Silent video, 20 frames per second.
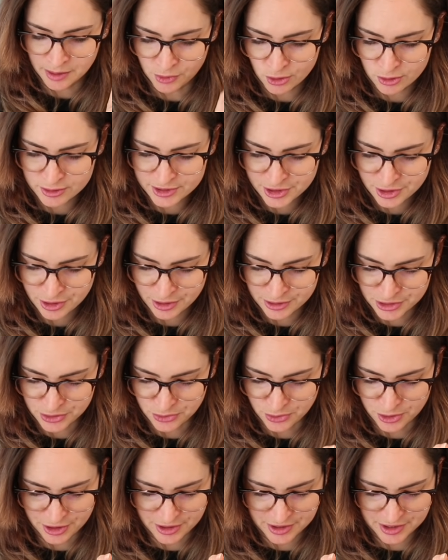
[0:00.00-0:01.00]
I'm also going
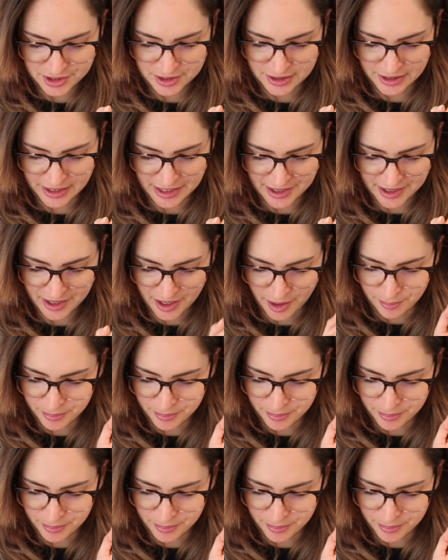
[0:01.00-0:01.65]
to want like